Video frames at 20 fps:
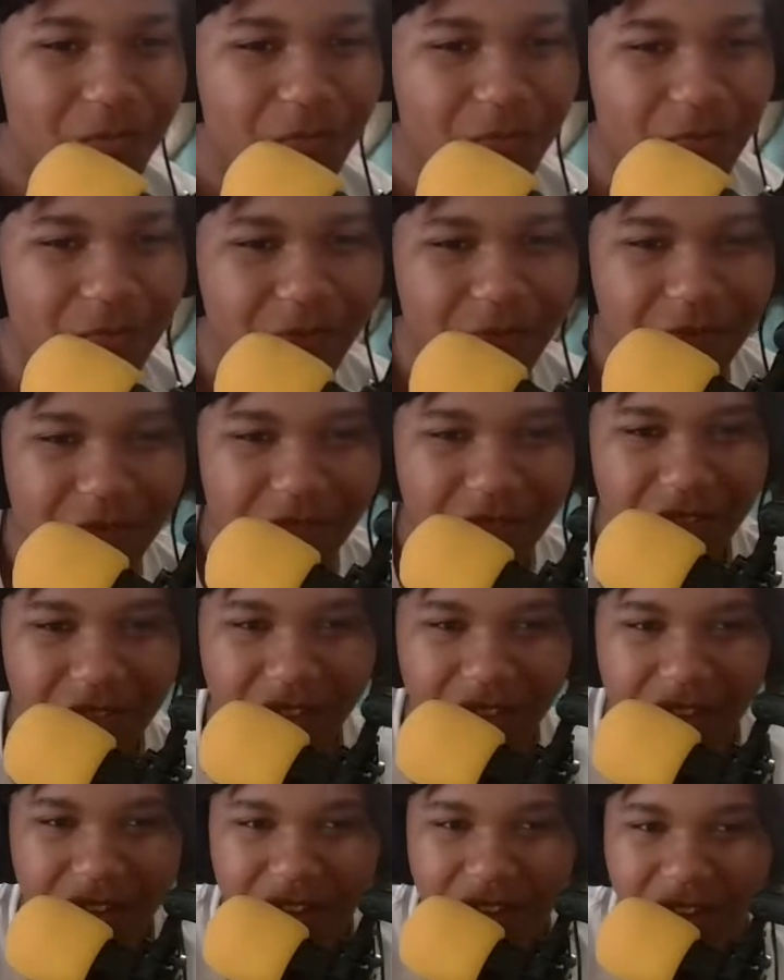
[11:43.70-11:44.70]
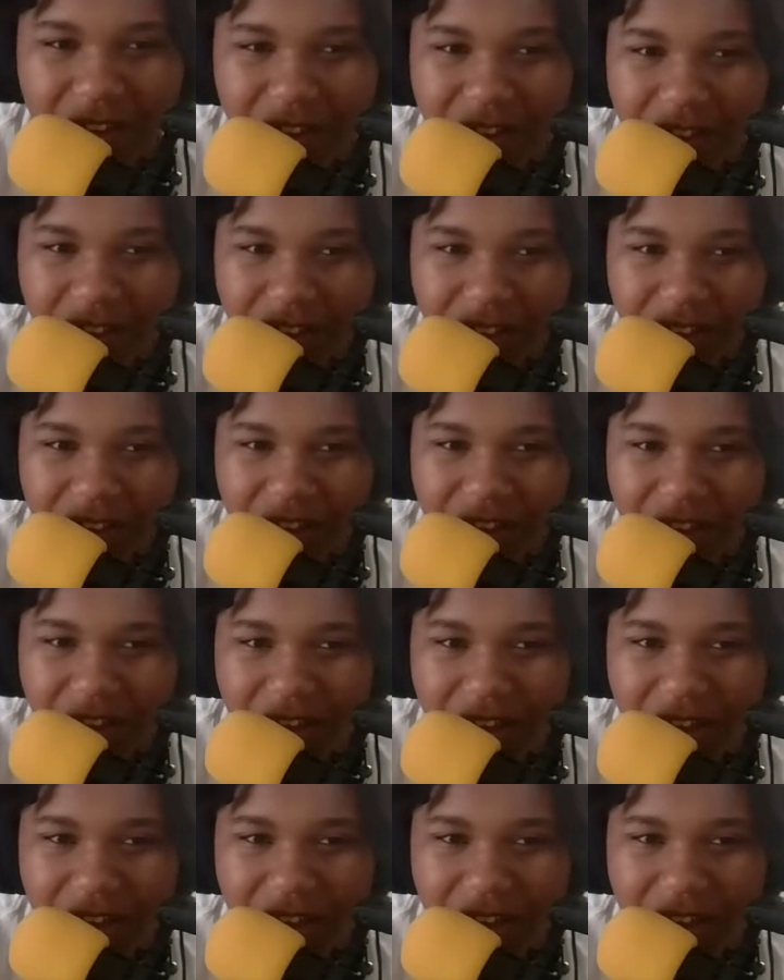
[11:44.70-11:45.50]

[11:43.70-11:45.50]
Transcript: [no speech]